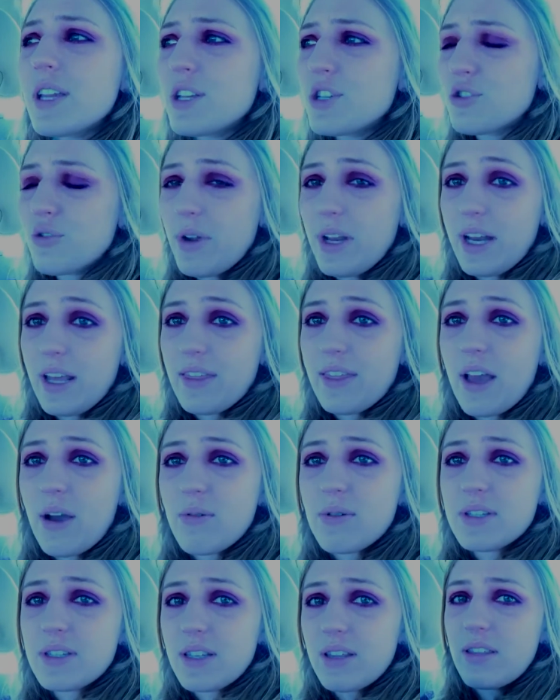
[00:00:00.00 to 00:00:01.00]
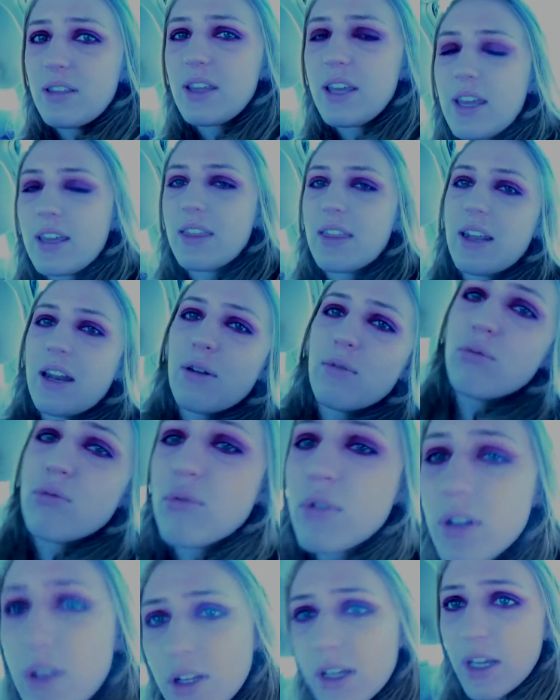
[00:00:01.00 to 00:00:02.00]
enjoyed it. That was the thing, that I
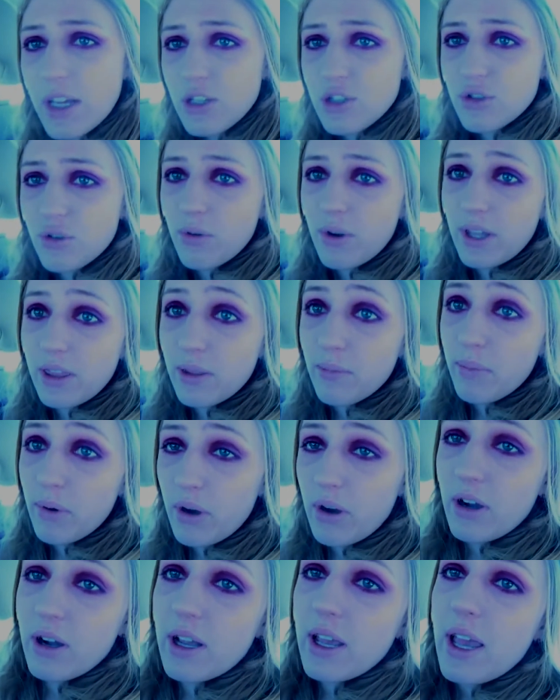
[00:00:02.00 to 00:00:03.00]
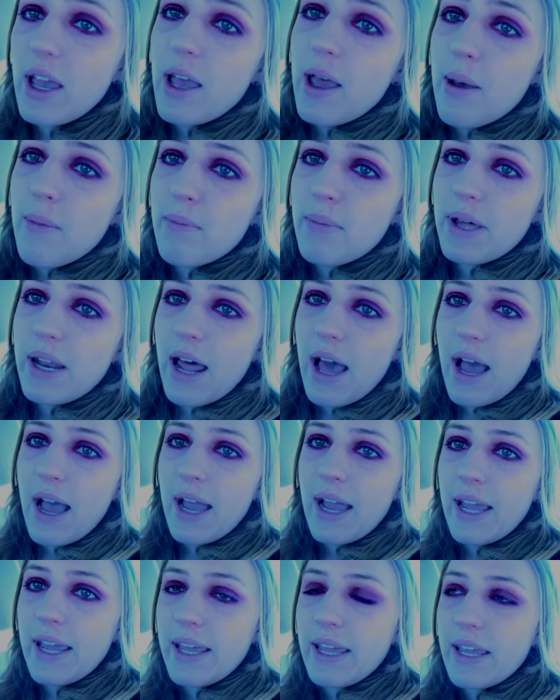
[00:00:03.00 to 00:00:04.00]
really enjoyed the book, but
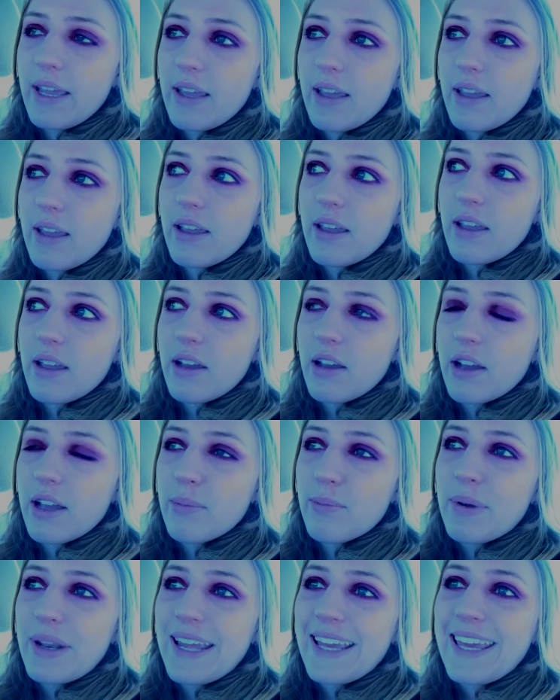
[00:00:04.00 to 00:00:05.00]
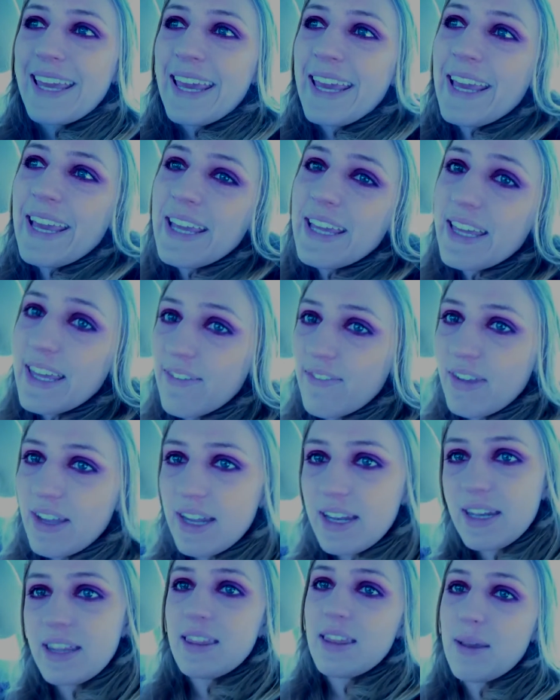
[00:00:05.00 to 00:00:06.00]
I can't give
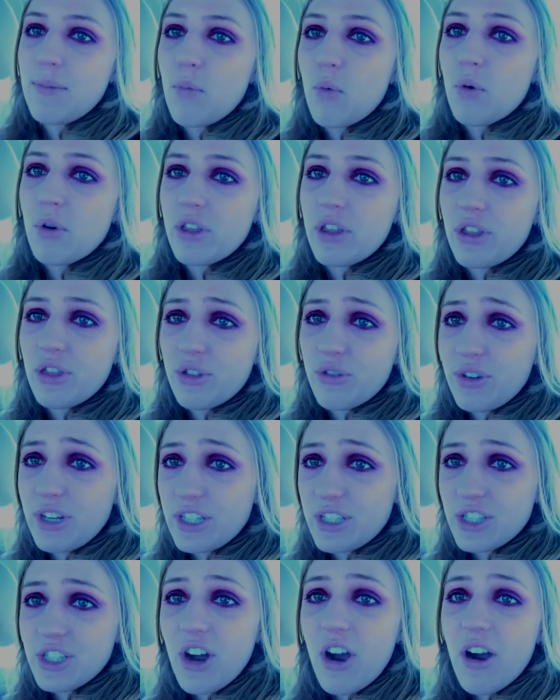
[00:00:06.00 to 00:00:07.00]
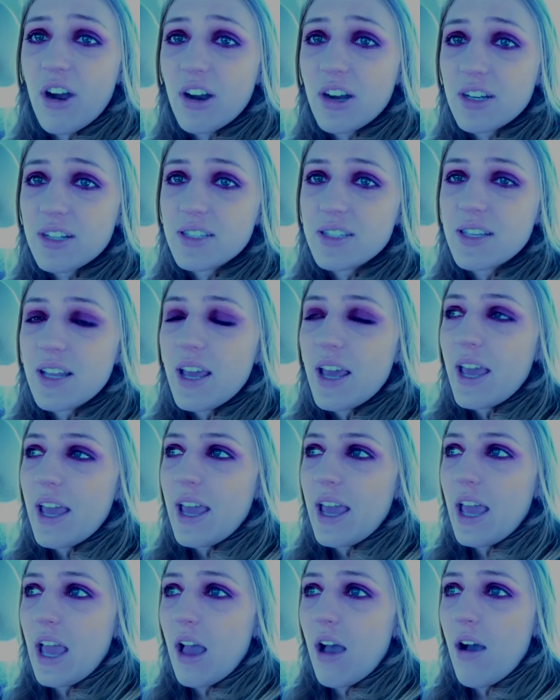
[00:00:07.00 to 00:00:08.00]
it anything more than 3 stars.
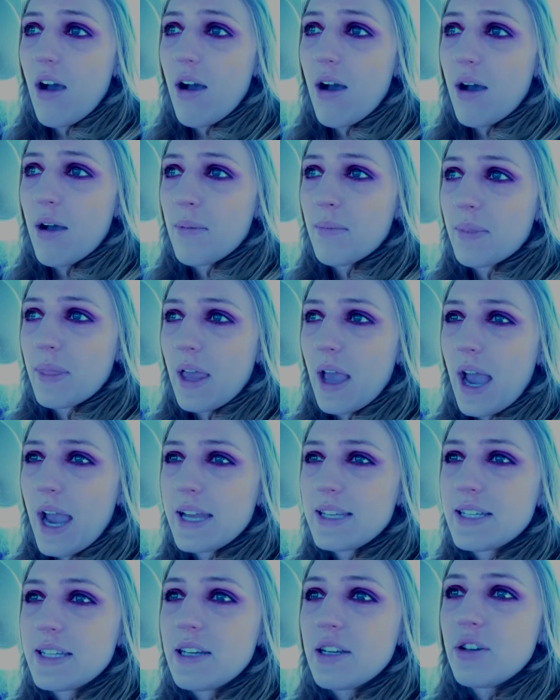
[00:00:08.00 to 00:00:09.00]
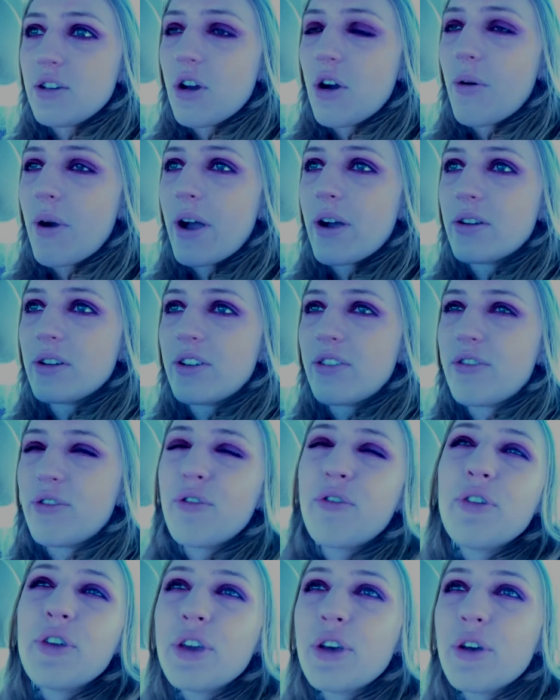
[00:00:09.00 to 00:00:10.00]
I didn't know how to
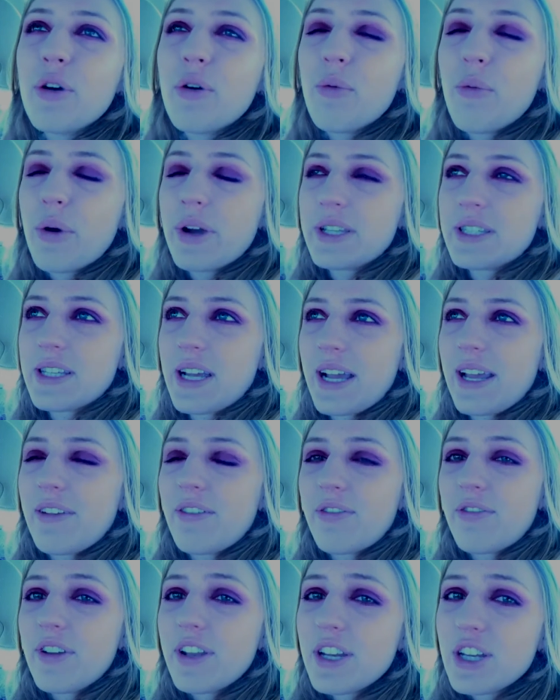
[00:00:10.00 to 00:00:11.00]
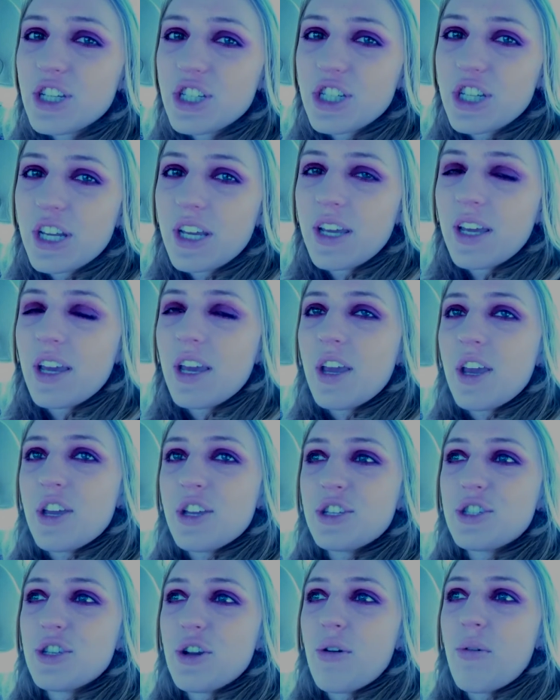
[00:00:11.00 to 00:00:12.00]
feel once I finished it,
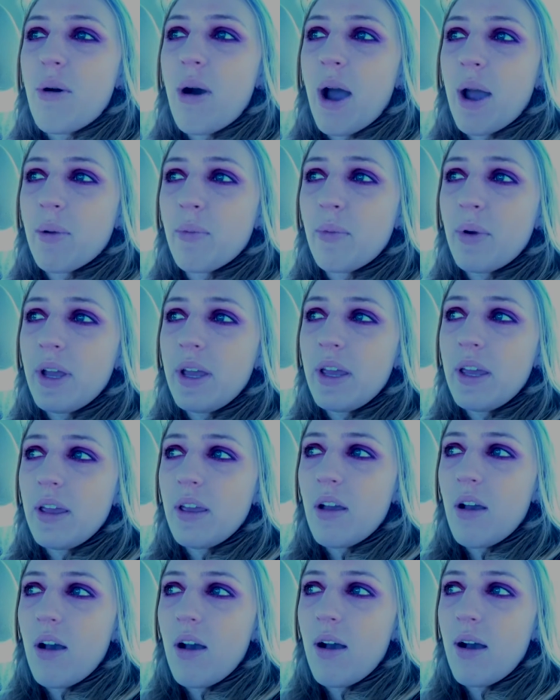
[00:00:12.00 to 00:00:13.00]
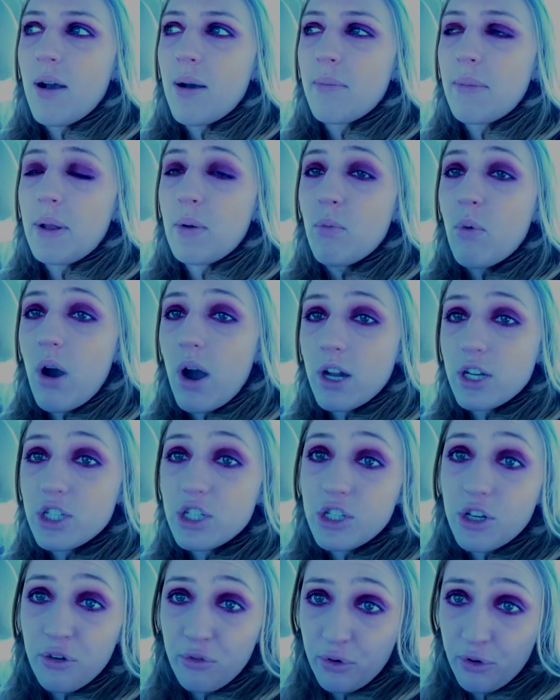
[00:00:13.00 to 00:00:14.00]
so I went and
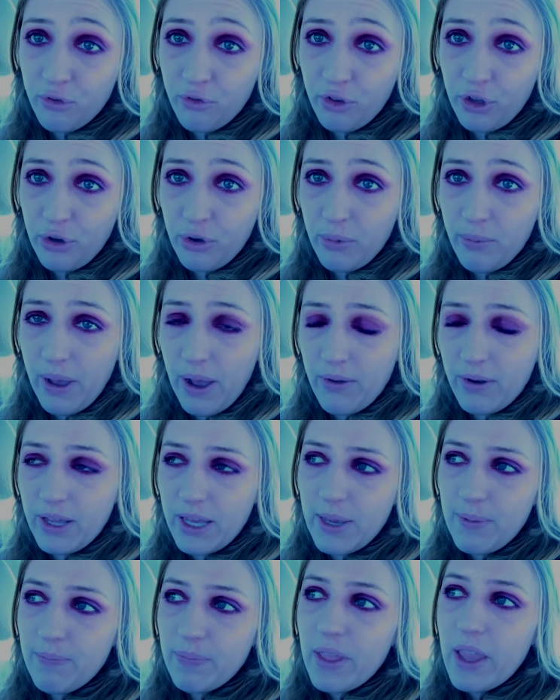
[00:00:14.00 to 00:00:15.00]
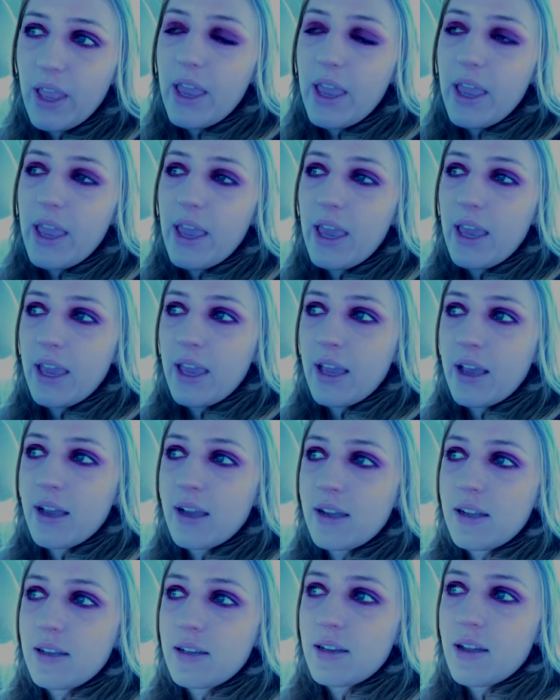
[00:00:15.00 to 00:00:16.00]
watched a review about it.
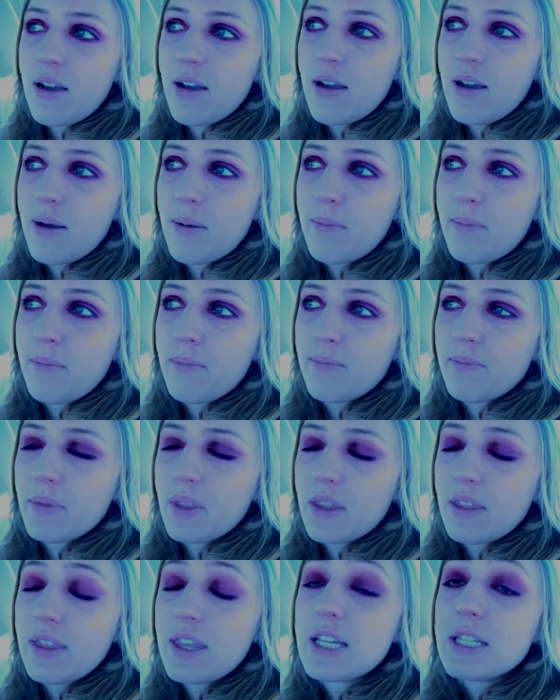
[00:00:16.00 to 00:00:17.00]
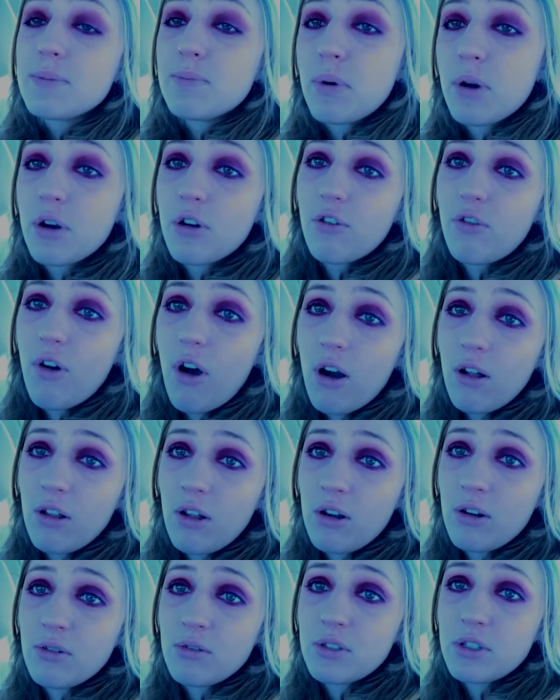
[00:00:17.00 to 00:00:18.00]
And this book
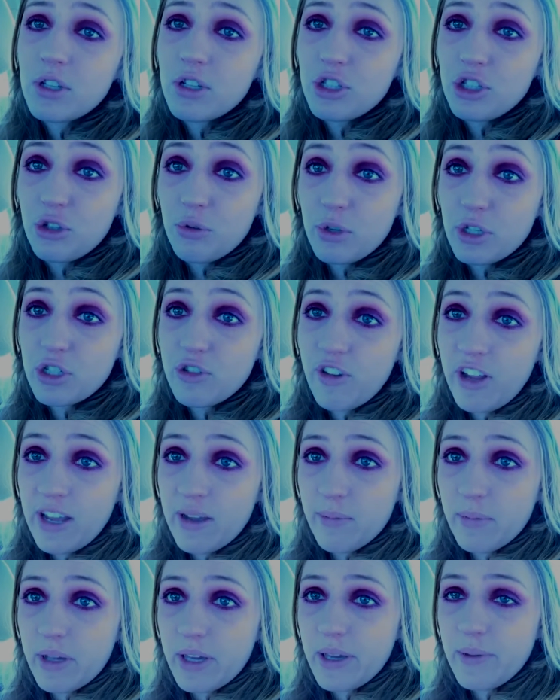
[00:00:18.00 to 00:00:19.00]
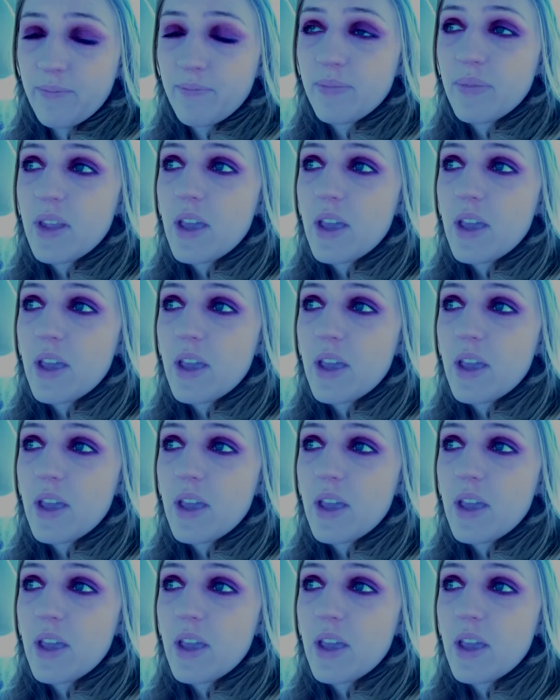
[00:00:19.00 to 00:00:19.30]
follows a Jewish family.